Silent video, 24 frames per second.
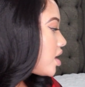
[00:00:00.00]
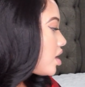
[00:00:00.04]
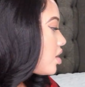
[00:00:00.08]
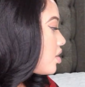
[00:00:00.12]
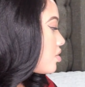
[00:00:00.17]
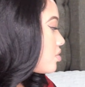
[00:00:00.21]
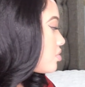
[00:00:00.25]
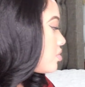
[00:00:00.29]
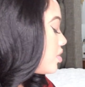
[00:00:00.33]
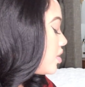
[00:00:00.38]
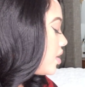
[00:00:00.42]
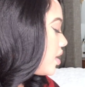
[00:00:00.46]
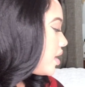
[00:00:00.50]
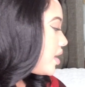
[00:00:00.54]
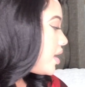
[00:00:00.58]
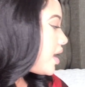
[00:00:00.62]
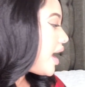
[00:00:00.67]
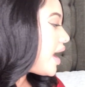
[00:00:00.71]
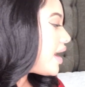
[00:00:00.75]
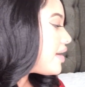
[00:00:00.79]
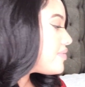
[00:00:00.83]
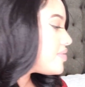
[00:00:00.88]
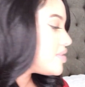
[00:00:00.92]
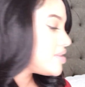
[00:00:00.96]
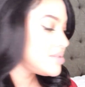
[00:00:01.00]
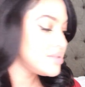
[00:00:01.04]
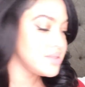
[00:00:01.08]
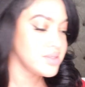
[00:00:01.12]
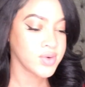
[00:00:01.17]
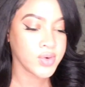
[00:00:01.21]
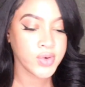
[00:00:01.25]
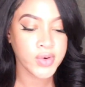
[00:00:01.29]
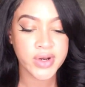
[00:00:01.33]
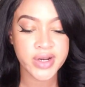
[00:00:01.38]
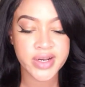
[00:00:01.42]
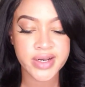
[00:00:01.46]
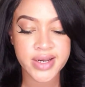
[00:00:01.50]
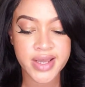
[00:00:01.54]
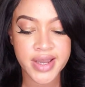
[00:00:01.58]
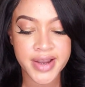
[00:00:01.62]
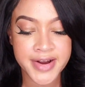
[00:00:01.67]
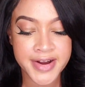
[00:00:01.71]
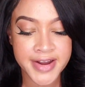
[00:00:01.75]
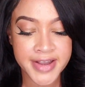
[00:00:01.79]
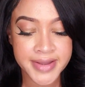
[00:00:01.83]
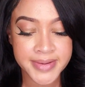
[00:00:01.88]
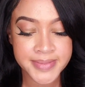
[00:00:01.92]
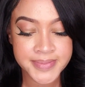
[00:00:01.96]
Oh, I have these
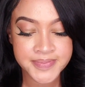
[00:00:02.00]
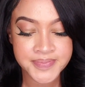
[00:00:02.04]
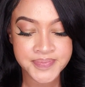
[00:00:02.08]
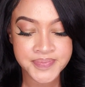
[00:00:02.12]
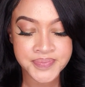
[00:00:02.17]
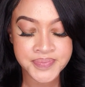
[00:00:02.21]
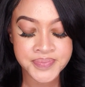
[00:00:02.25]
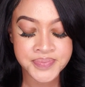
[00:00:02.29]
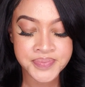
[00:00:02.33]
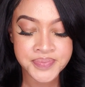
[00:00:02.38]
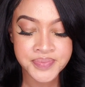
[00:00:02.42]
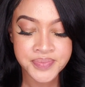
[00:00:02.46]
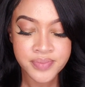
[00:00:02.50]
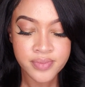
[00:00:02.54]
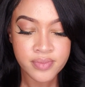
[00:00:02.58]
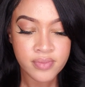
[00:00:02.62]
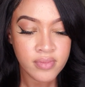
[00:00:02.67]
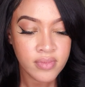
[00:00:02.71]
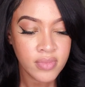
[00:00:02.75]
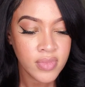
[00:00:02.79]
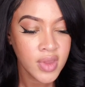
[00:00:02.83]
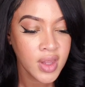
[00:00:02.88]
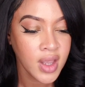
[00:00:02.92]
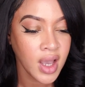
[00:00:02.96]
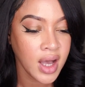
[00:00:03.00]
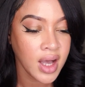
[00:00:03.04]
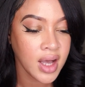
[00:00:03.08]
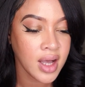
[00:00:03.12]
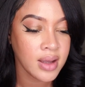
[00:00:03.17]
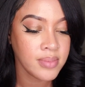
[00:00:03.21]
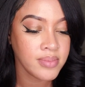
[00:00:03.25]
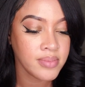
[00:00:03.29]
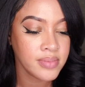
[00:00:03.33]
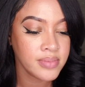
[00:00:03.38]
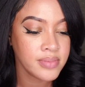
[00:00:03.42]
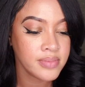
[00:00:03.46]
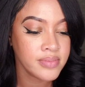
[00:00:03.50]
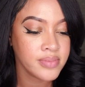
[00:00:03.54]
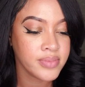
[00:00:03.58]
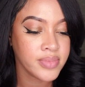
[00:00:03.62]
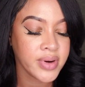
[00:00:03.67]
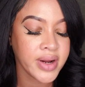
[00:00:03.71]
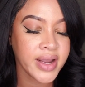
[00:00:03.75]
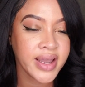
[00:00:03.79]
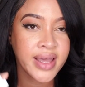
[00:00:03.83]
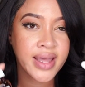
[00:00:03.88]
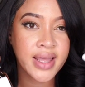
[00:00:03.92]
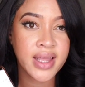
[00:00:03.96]
Ordinary
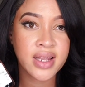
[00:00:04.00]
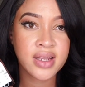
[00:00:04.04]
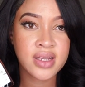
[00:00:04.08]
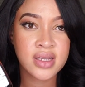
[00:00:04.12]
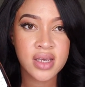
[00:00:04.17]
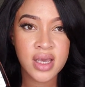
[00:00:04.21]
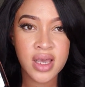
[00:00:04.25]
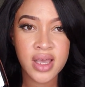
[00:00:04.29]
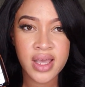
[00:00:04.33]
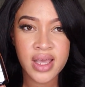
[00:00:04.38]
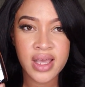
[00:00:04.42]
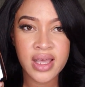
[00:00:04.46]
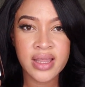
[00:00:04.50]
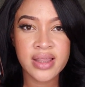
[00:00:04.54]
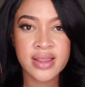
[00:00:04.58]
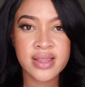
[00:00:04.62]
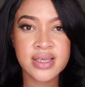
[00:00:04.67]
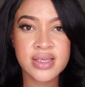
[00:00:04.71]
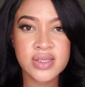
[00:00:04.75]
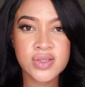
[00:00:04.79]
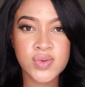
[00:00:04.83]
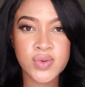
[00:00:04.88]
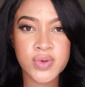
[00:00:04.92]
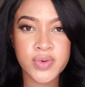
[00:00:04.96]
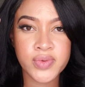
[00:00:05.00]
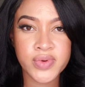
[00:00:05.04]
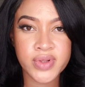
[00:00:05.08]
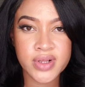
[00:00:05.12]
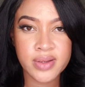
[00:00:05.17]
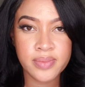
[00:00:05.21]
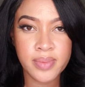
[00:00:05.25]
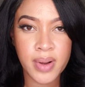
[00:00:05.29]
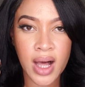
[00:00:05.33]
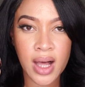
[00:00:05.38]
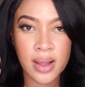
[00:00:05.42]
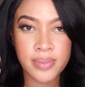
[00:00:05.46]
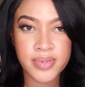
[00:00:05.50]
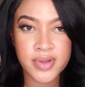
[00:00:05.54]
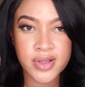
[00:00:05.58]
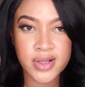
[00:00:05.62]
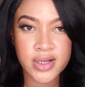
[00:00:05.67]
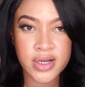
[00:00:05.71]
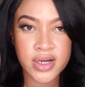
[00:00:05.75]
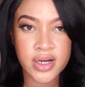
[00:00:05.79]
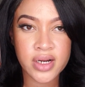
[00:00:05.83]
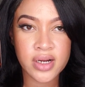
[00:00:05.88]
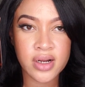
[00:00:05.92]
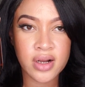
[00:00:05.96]
brand. These were really
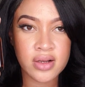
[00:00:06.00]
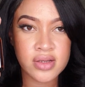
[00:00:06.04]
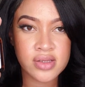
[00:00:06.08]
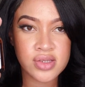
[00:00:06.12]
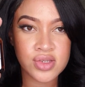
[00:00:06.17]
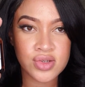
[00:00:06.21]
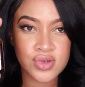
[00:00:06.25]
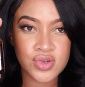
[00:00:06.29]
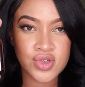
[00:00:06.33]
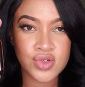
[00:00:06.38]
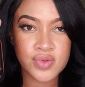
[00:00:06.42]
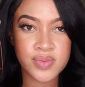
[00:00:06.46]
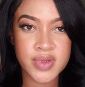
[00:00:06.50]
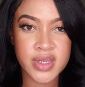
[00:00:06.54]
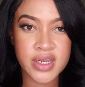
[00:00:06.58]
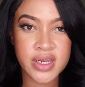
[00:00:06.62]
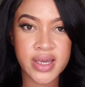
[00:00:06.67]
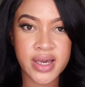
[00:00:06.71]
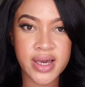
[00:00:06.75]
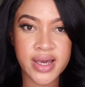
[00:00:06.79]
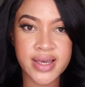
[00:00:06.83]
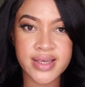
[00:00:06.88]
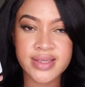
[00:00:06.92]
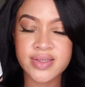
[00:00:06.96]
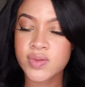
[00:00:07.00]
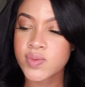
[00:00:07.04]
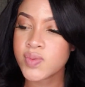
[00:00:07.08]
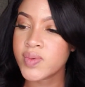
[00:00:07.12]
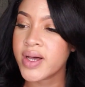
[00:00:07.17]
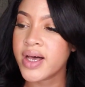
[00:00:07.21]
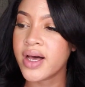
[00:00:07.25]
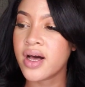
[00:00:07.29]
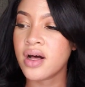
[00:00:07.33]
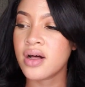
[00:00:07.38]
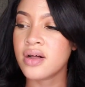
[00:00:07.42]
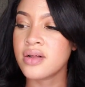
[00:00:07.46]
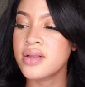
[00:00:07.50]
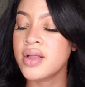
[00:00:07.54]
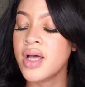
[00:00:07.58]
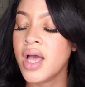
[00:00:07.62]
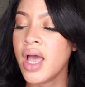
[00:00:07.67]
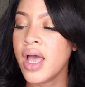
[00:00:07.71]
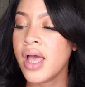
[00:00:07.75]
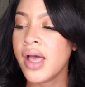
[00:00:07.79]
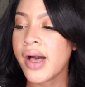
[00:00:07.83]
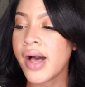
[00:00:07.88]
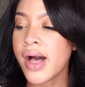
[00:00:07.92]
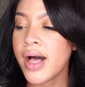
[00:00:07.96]
popular on social media as well.
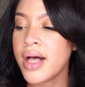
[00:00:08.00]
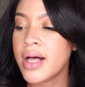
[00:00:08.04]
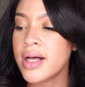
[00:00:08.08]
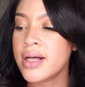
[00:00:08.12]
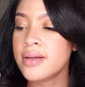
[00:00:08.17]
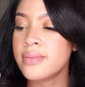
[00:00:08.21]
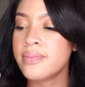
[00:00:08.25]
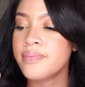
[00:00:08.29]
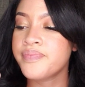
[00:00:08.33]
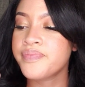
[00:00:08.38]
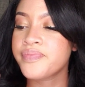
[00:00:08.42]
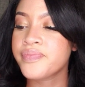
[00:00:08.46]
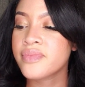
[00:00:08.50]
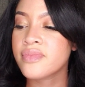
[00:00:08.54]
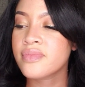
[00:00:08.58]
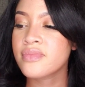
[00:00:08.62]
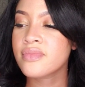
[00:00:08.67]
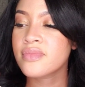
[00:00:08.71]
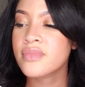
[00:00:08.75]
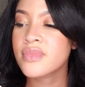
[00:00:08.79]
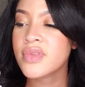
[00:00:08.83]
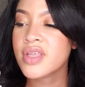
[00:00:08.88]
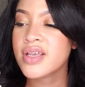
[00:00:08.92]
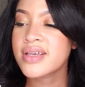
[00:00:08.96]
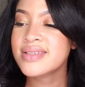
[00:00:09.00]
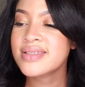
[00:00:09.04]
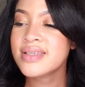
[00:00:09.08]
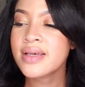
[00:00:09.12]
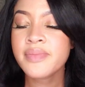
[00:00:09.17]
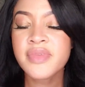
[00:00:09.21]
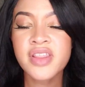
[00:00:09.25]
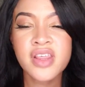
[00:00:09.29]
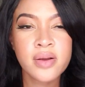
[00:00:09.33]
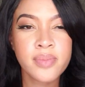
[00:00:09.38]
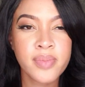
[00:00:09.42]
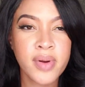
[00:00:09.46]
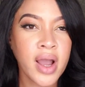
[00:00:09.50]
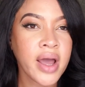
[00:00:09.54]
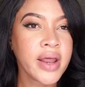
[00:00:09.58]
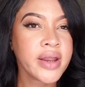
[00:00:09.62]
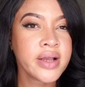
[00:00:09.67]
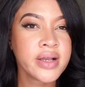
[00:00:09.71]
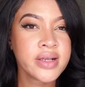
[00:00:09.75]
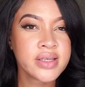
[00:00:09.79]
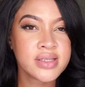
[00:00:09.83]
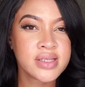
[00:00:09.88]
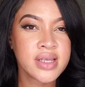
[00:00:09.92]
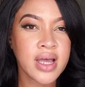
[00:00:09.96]
Some of their
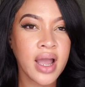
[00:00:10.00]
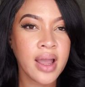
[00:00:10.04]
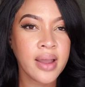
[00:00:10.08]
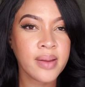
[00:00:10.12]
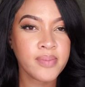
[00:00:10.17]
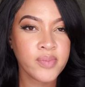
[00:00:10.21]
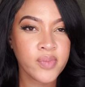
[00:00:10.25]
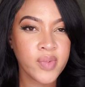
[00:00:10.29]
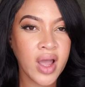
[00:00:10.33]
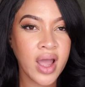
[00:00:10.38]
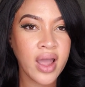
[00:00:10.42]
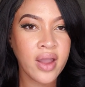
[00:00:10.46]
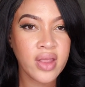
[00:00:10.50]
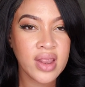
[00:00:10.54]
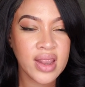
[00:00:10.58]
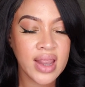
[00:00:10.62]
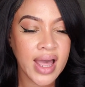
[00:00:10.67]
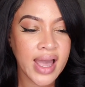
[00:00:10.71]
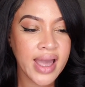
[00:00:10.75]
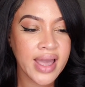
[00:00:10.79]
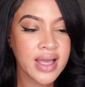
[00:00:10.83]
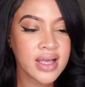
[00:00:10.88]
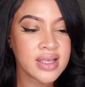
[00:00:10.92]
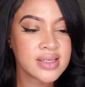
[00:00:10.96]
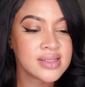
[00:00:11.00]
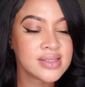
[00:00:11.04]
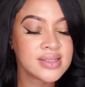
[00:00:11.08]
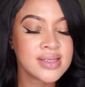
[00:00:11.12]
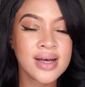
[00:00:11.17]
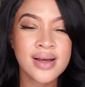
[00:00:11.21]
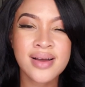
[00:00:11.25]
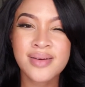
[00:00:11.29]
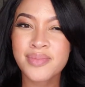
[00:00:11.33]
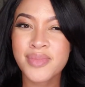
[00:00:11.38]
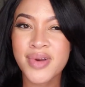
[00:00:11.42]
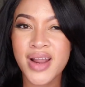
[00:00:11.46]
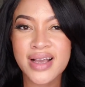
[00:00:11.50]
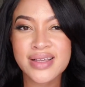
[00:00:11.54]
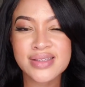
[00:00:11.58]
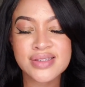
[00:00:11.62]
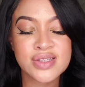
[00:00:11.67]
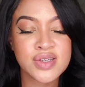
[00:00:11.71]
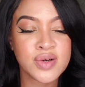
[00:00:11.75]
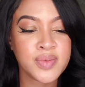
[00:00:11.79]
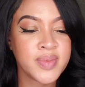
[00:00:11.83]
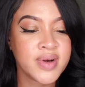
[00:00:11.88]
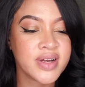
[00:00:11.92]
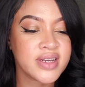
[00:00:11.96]
products I like, some not
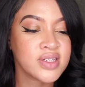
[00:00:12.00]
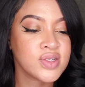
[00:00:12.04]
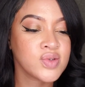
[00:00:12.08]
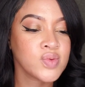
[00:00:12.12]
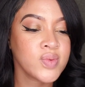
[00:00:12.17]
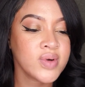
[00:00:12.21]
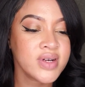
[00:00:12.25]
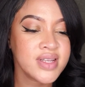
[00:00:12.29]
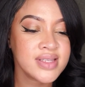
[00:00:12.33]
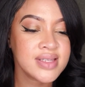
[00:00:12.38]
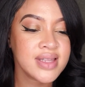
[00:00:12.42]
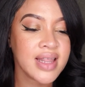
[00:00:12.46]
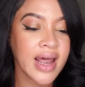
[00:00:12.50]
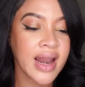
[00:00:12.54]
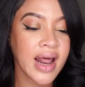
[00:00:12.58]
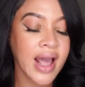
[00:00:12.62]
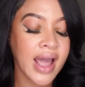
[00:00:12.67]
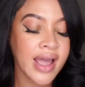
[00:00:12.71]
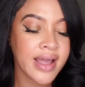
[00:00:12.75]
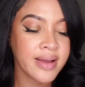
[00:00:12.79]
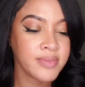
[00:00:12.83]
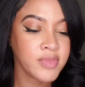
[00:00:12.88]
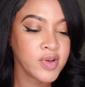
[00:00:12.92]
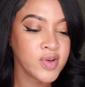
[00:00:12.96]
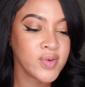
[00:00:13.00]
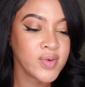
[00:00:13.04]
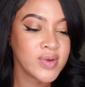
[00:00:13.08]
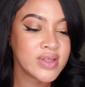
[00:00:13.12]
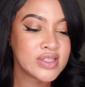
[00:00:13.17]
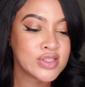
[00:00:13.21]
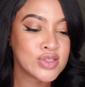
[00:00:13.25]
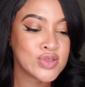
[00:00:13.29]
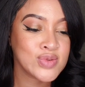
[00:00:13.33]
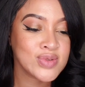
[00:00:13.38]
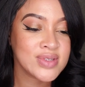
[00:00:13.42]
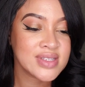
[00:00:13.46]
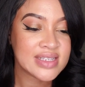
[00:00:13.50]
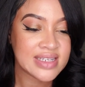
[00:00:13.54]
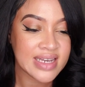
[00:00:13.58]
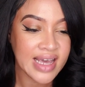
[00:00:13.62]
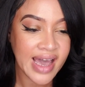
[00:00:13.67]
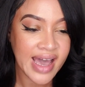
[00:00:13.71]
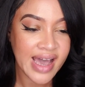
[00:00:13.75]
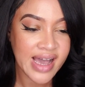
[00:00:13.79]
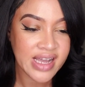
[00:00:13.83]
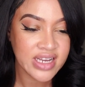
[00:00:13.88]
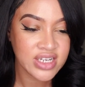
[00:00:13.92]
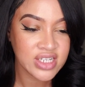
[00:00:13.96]
so much. One that I am going to
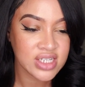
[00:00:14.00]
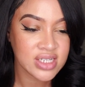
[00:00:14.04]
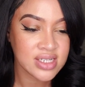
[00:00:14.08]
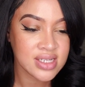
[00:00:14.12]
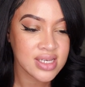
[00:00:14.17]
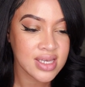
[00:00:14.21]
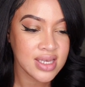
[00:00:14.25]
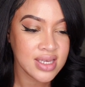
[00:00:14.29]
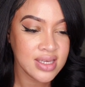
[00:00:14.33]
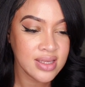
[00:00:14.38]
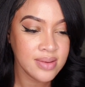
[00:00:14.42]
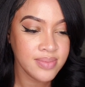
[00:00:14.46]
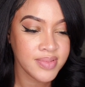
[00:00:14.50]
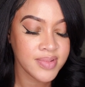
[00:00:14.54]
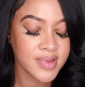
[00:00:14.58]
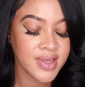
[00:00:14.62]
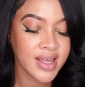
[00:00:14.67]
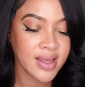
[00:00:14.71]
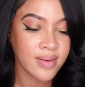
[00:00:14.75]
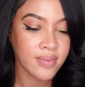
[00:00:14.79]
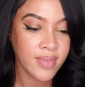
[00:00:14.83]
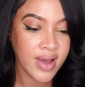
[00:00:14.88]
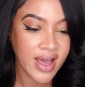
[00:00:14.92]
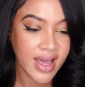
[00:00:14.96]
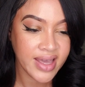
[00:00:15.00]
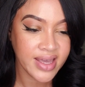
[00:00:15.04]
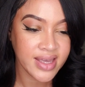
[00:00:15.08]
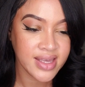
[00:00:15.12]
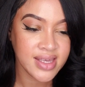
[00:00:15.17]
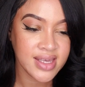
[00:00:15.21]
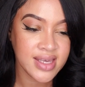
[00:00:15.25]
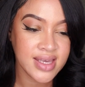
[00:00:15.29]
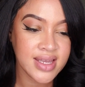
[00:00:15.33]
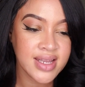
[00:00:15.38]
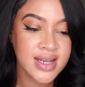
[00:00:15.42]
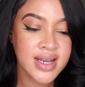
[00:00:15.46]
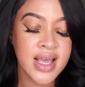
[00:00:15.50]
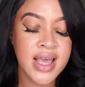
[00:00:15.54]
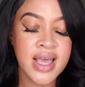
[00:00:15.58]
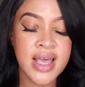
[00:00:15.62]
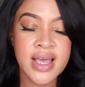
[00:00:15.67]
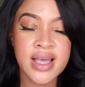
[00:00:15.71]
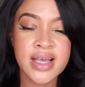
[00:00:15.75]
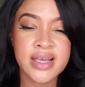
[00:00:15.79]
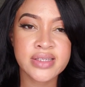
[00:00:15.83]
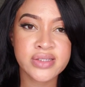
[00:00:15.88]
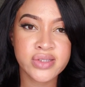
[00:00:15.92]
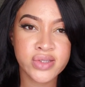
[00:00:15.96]
stash and keep and buy again
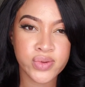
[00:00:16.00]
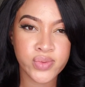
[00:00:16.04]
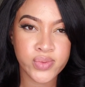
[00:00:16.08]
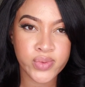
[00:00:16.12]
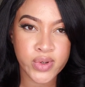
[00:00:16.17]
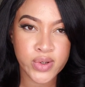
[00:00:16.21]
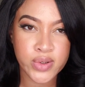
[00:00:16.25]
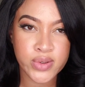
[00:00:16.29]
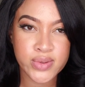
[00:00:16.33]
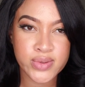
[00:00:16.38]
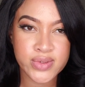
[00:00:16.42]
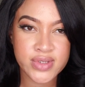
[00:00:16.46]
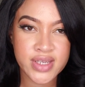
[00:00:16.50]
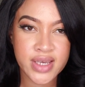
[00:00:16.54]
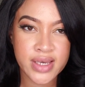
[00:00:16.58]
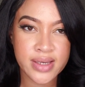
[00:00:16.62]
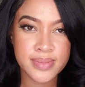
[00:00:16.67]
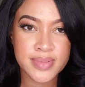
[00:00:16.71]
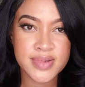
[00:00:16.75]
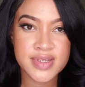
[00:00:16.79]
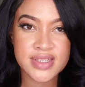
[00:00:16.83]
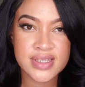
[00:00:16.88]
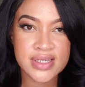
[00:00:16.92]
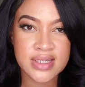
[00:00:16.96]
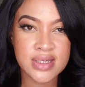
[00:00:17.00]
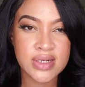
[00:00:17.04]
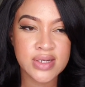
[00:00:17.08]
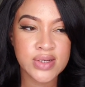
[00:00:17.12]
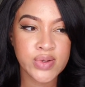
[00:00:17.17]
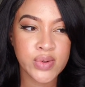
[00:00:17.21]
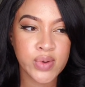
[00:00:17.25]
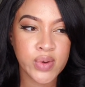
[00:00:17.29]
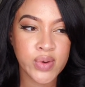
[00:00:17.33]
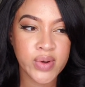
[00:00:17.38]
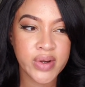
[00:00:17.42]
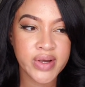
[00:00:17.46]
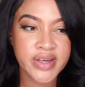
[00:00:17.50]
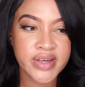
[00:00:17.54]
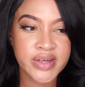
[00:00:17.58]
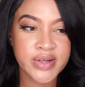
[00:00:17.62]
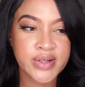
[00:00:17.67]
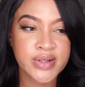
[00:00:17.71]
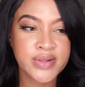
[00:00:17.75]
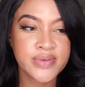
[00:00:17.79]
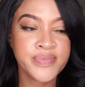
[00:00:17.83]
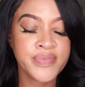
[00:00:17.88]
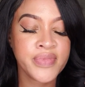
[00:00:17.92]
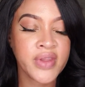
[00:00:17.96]
is the Rose Hip Seed
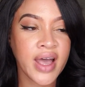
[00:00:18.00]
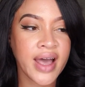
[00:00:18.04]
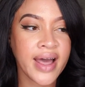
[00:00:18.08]
Oil.